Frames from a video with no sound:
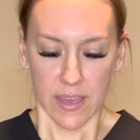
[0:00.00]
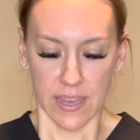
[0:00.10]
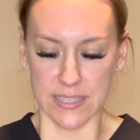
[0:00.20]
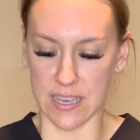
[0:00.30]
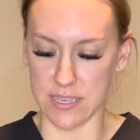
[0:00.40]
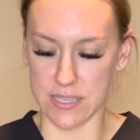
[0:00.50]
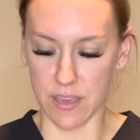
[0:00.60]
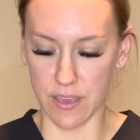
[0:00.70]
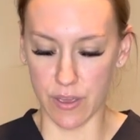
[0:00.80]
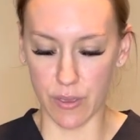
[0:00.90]
it says,
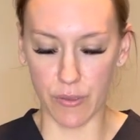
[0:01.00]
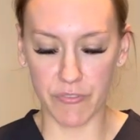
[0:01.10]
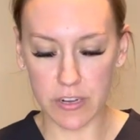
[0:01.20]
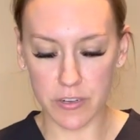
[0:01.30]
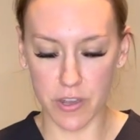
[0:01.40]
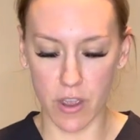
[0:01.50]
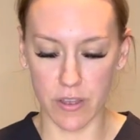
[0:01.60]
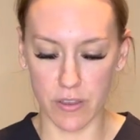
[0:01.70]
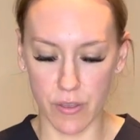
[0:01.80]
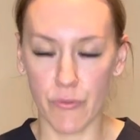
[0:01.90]
"Fear
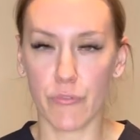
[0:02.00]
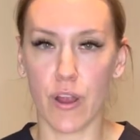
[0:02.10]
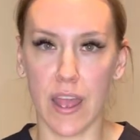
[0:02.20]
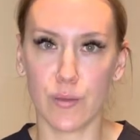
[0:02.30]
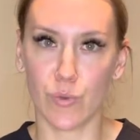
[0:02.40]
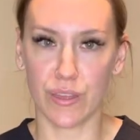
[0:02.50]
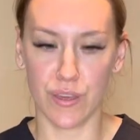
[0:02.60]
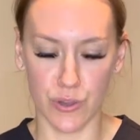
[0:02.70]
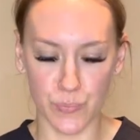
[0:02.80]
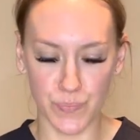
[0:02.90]
not, for I am with you.